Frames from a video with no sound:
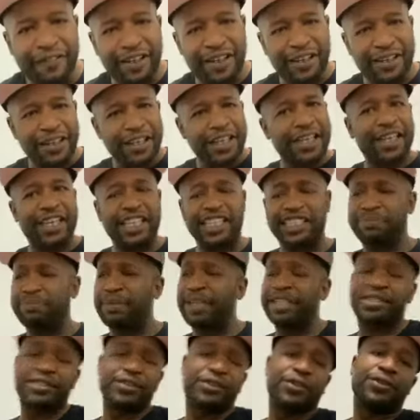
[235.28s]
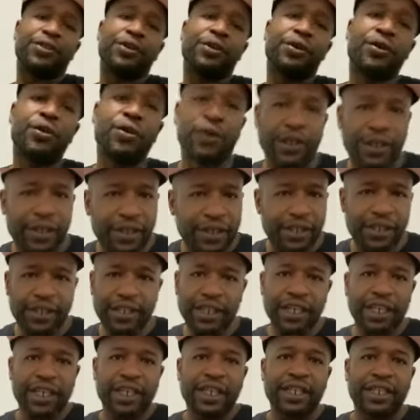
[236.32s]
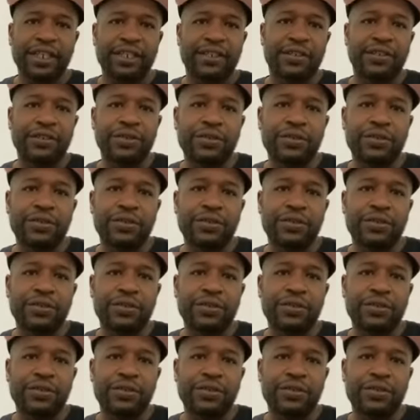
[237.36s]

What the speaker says: and especially on the court. You know,